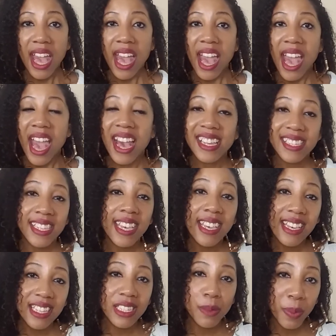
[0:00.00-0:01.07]
has hit
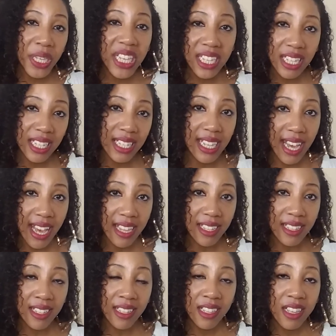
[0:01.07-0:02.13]
its peak
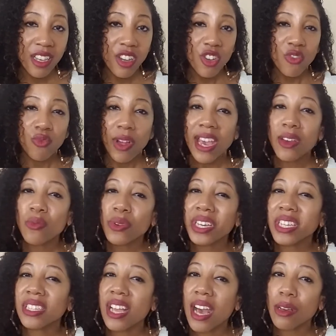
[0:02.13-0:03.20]
again. Right
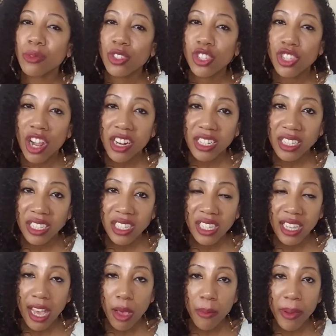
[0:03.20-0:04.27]
when I was starting to
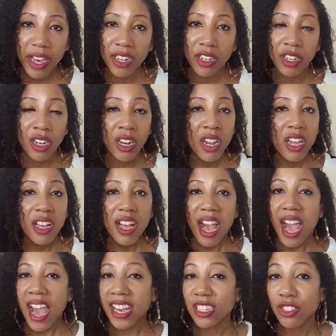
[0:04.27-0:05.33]
get better, I
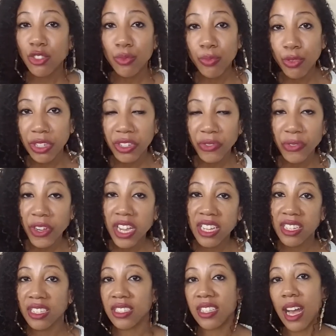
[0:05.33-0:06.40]
had a new
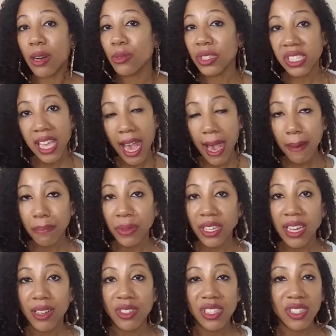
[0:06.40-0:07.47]
boyfriend, I was happy,
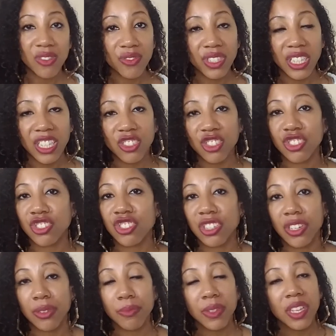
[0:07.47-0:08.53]
I was in a
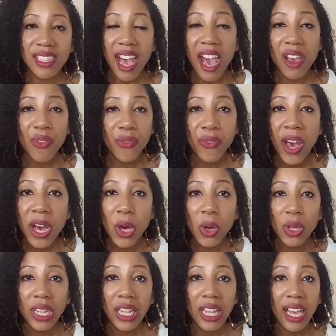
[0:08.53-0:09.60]
relationship. I
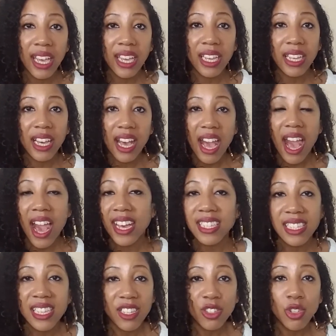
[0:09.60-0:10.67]
felt like I
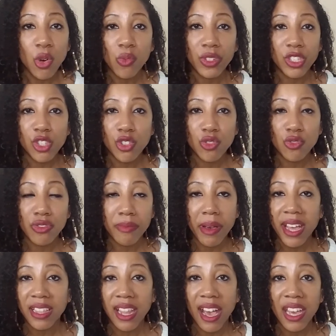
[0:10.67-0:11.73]
didn't know what to do with
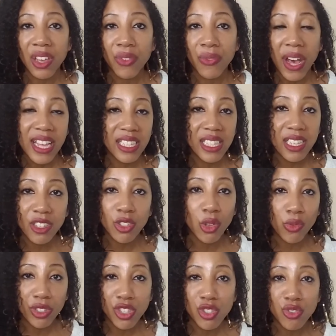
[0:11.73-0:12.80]
my life. I didn't know
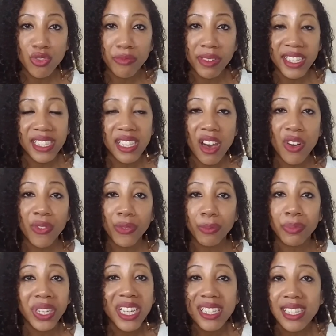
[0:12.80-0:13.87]
what to do with myself
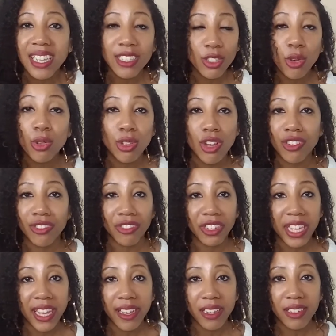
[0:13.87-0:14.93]
because I no longer
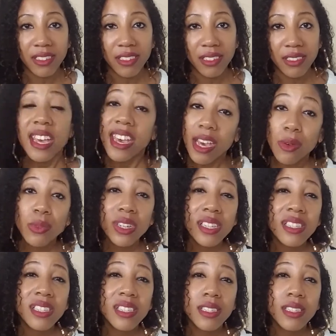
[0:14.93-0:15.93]
cared. It was